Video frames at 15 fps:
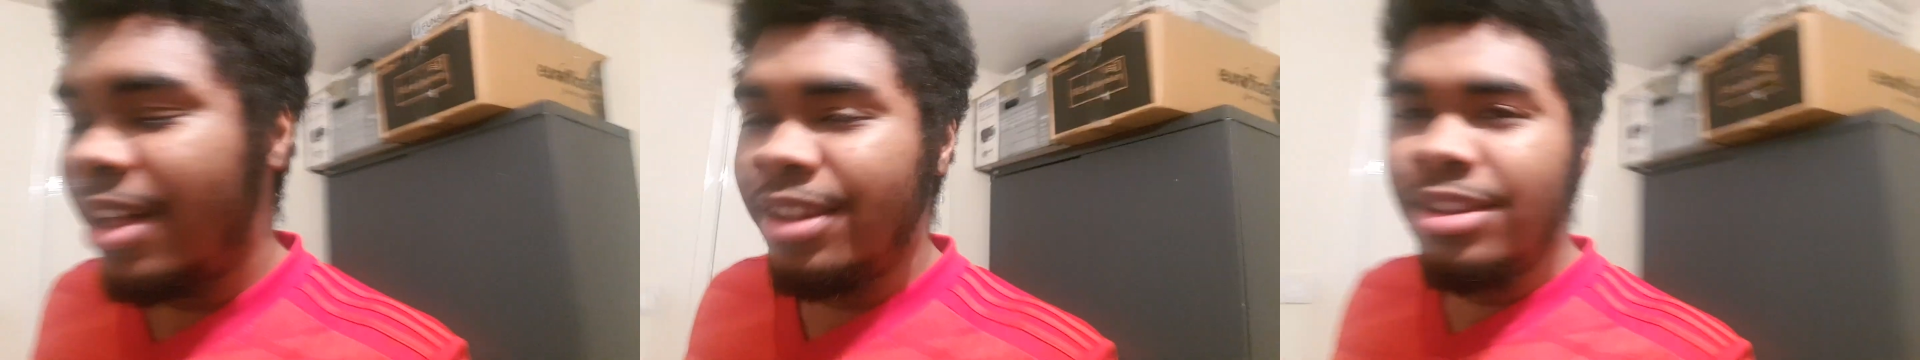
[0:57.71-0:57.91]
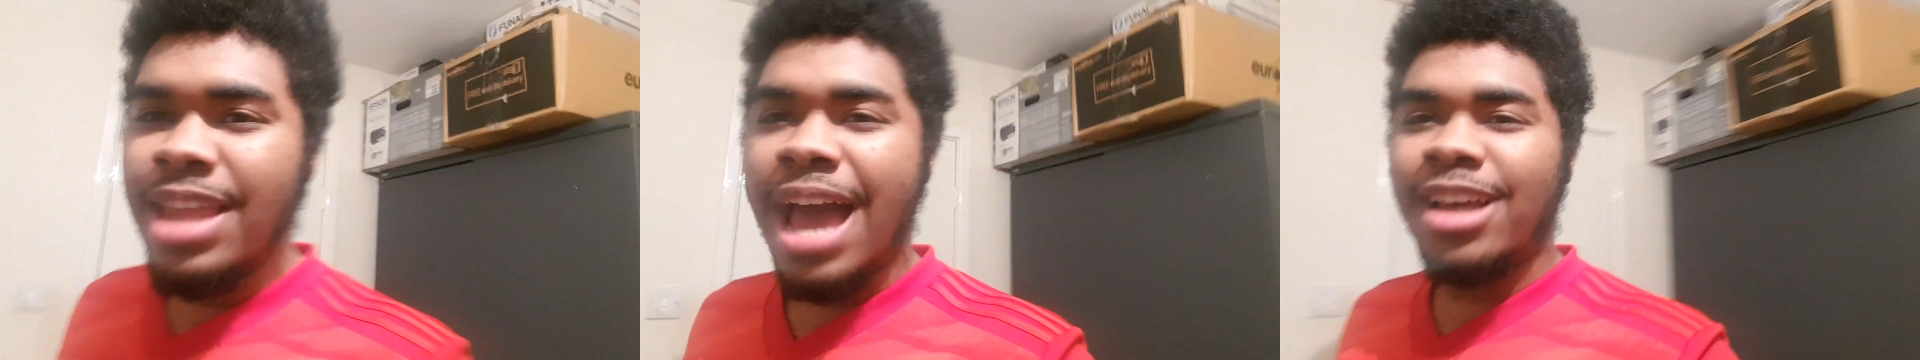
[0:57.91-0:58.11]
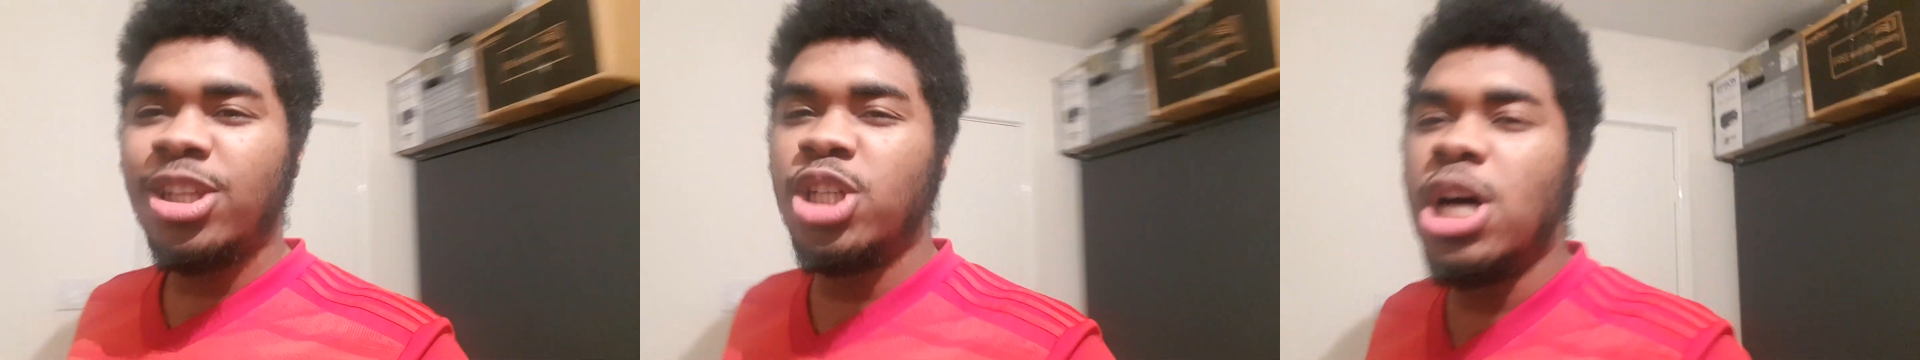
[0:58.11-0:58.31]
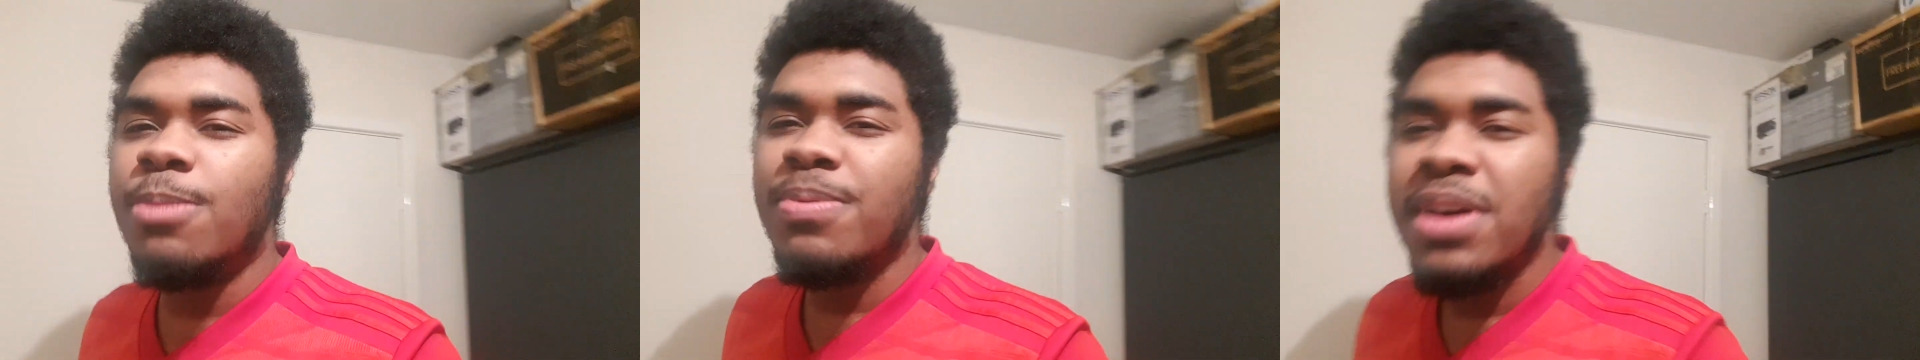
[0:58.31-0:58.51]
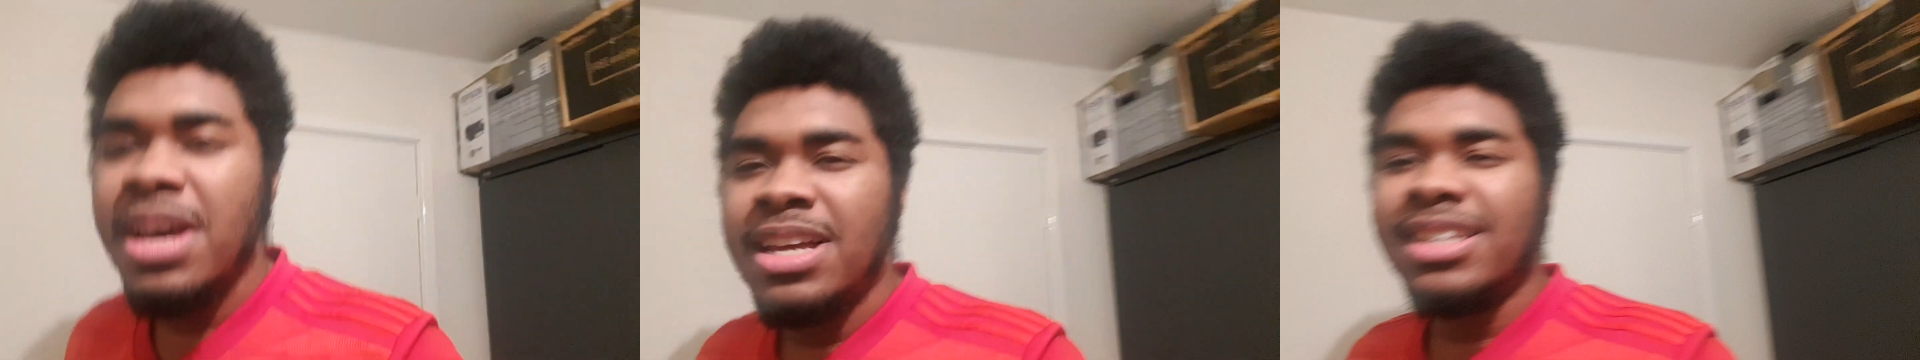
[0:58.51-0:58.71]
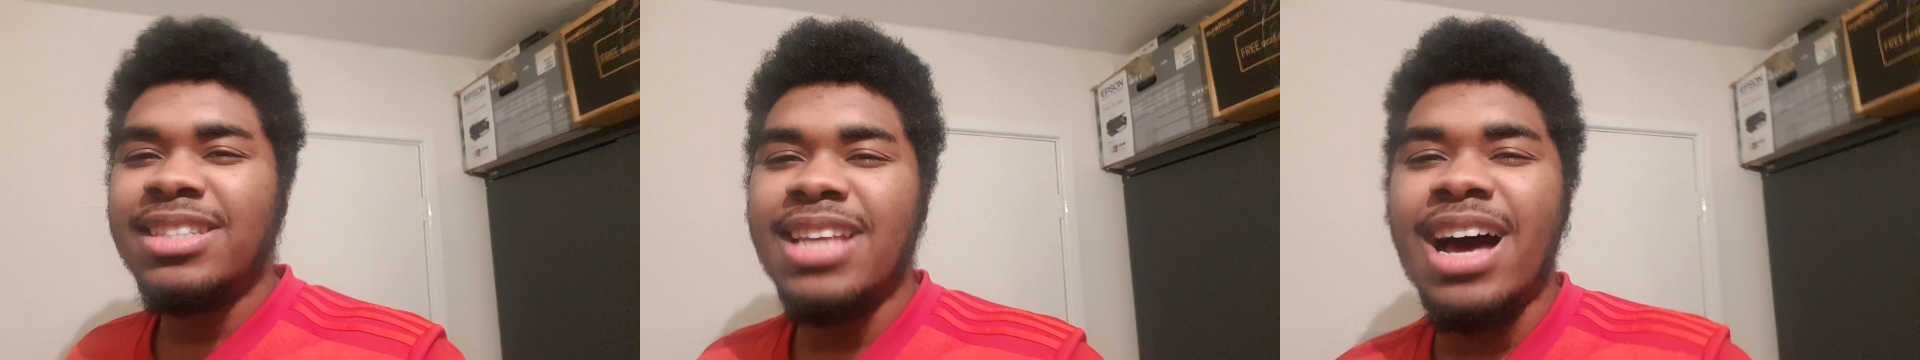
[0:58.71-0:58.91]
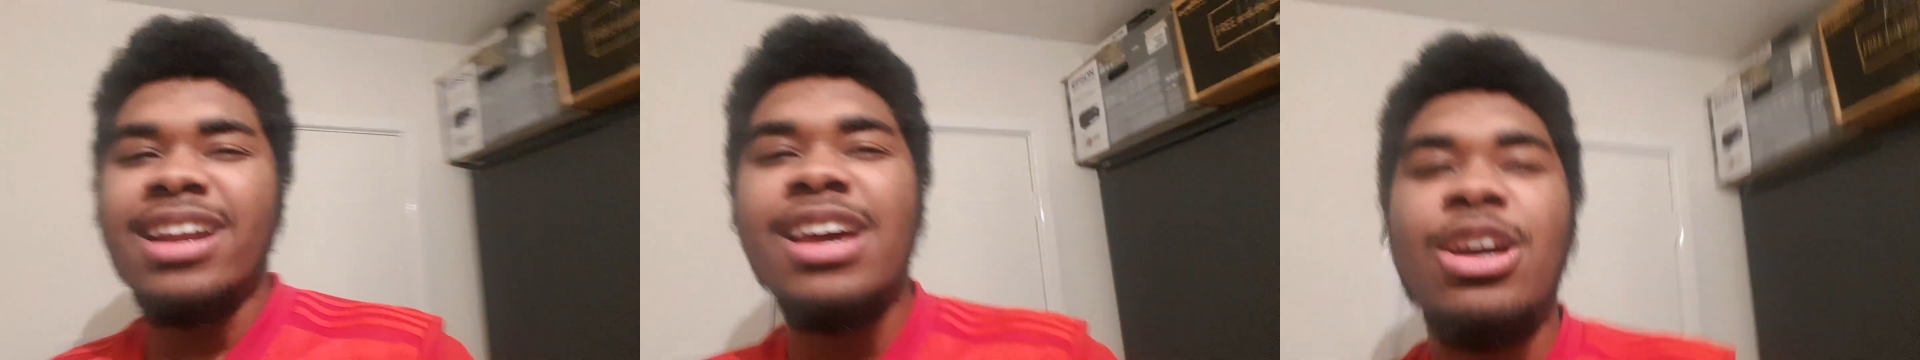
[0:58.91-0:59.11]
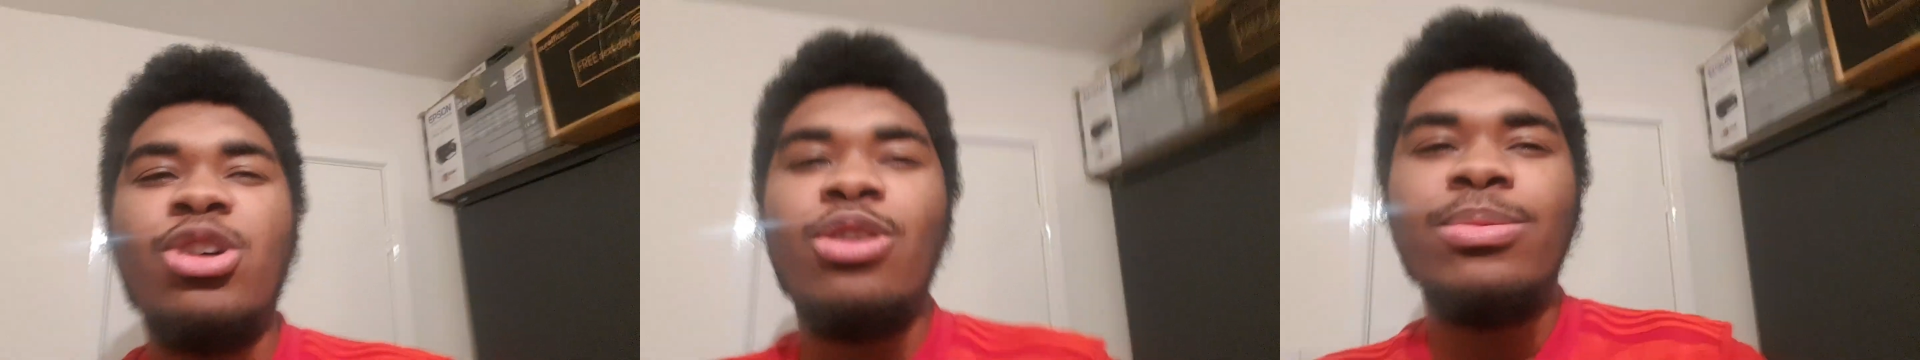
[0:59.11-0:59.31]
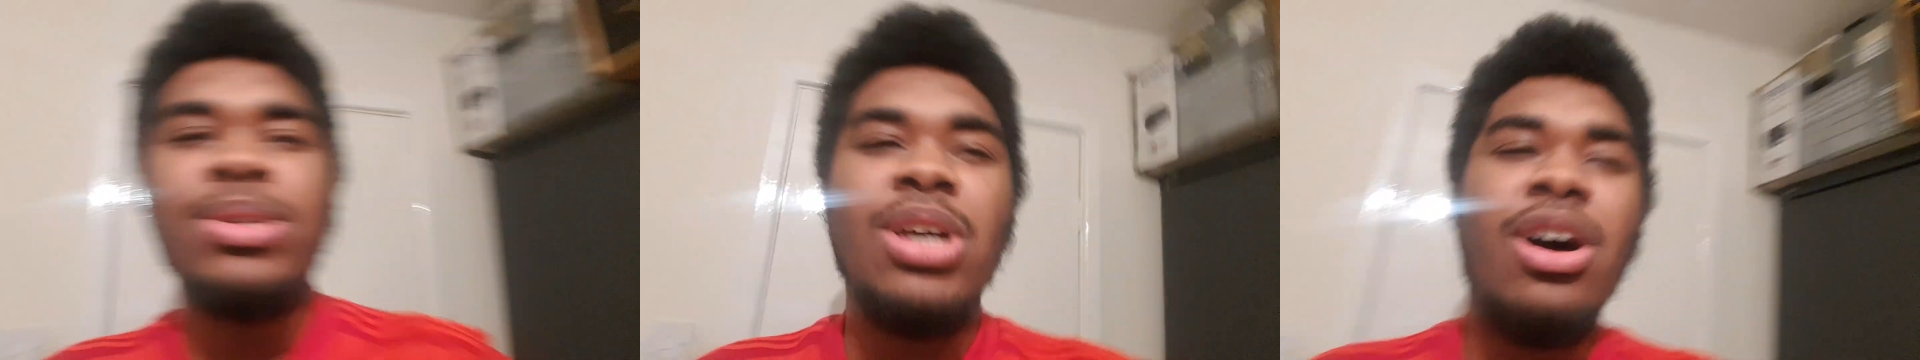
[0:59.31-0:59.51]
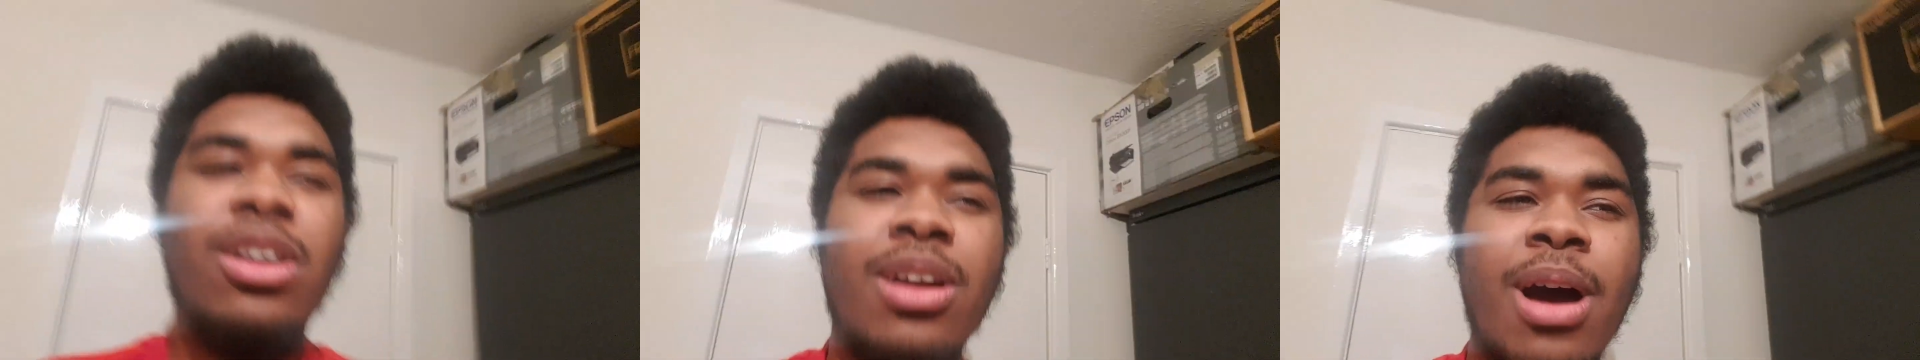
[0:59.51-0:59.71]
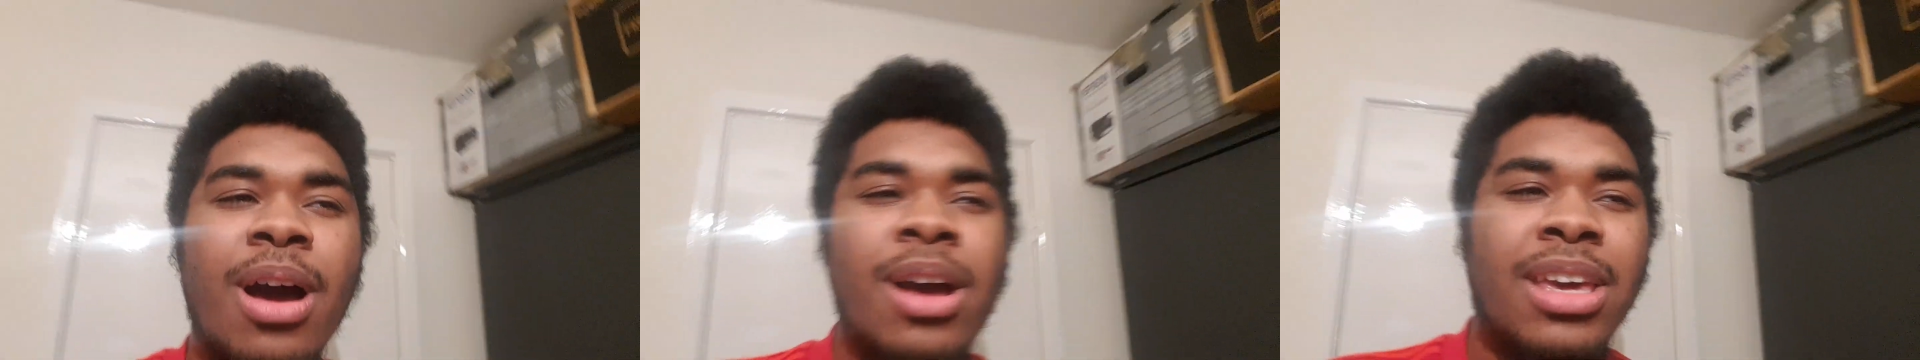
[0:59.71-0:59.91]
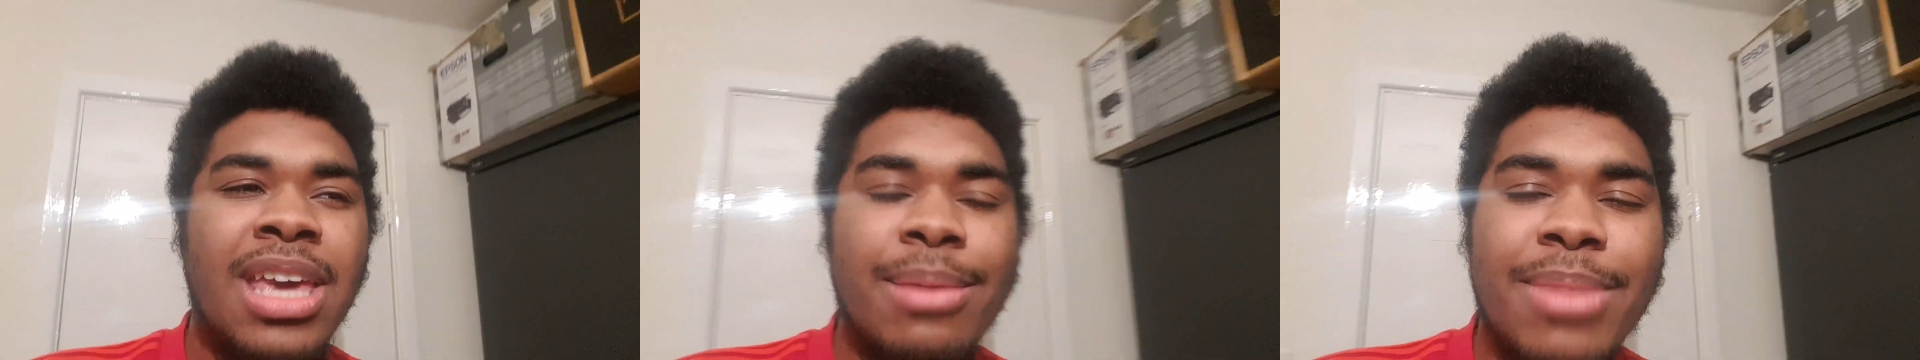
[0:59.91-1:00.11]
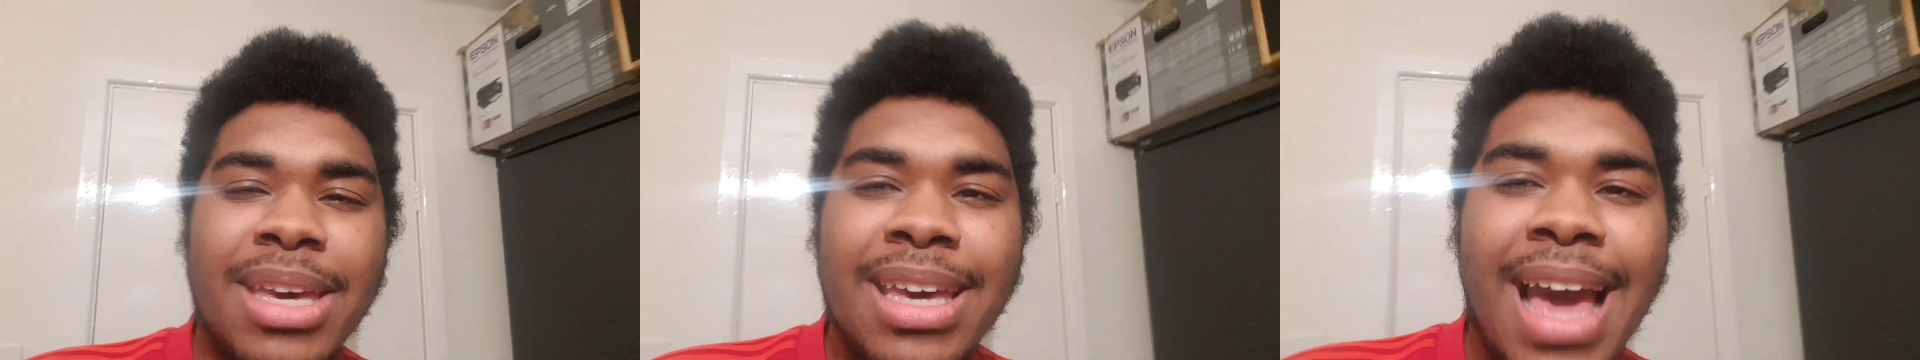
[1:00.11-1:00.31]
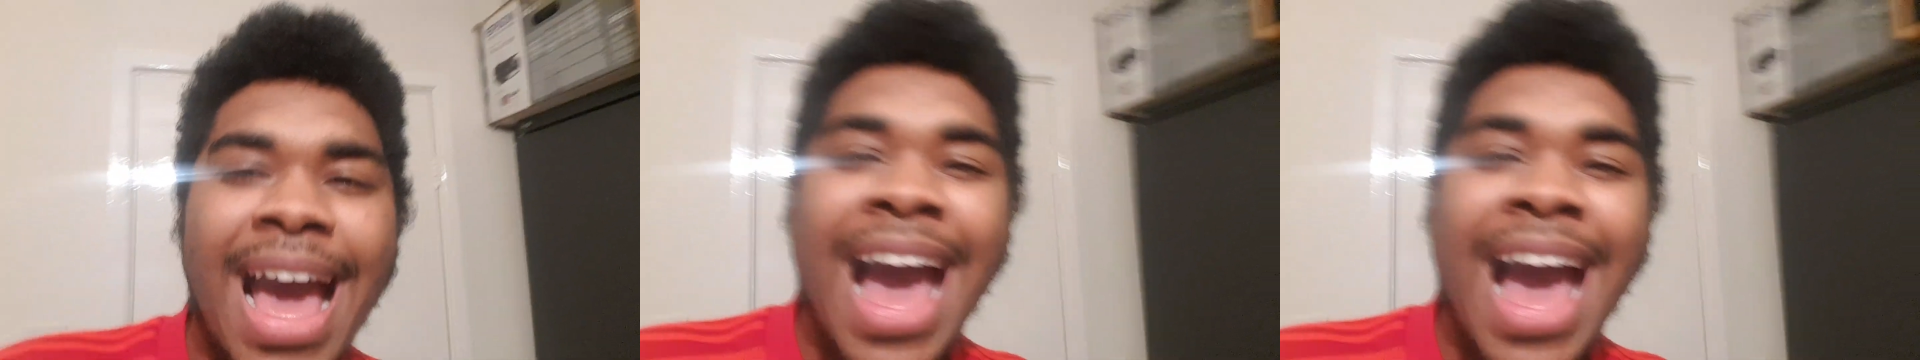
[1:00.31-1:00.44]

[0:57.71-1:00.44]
Next up, Sané comes on, Kimmich,